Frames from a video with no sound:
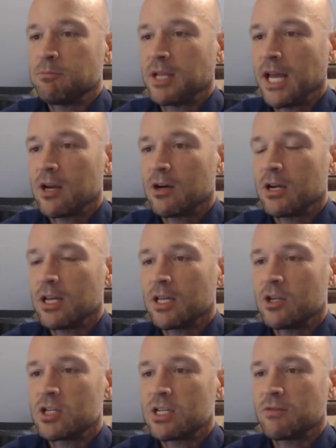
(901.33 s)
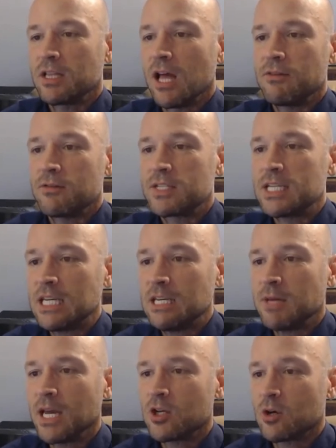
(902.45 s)
player and that you just have a love of team
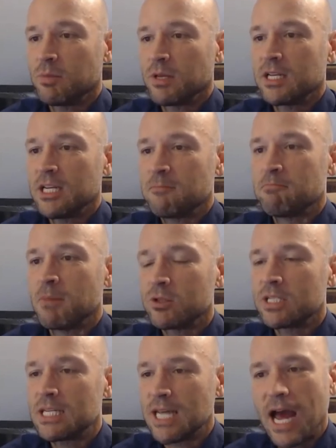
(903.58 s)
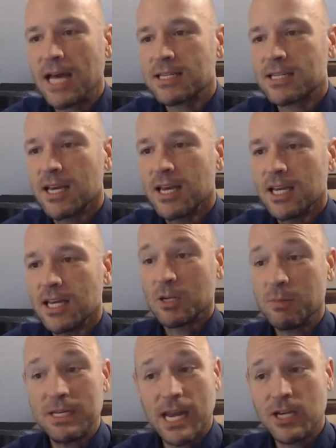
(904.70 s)
and your ability to multitask. You know, it can
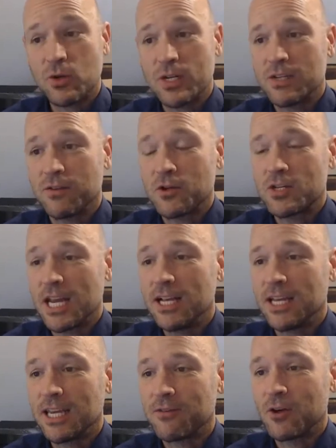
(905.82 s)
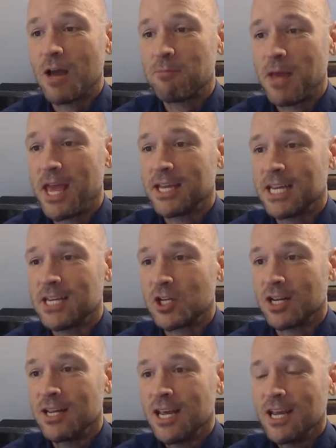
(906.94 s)
be dangerous if you're sailing, if you're not paying
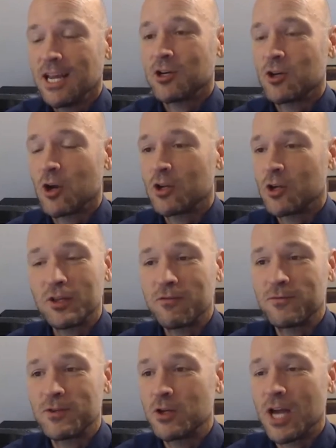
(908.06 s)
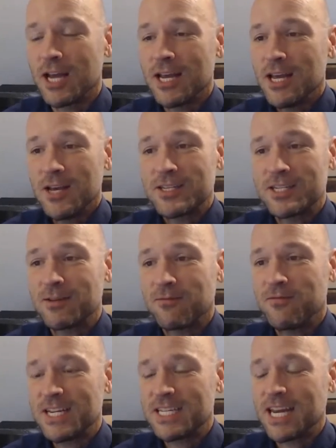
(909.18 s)
attention and you got
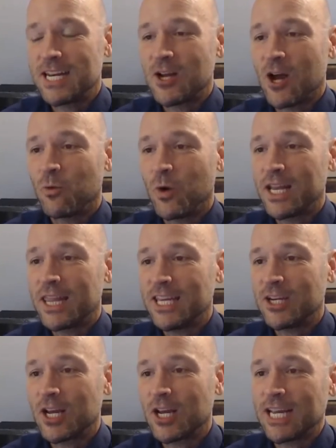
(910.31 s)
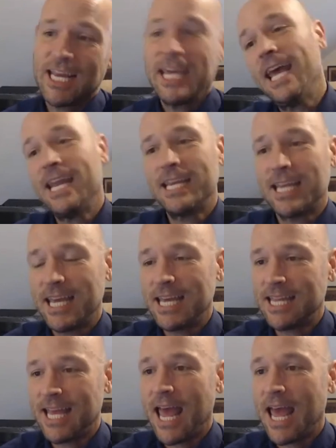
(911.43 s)
fixated on one thing, you're going to get hit in
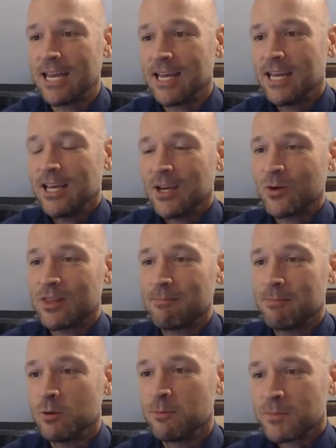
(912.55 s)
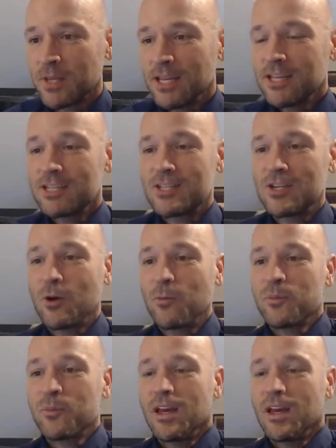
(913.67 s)
the head with the boom. So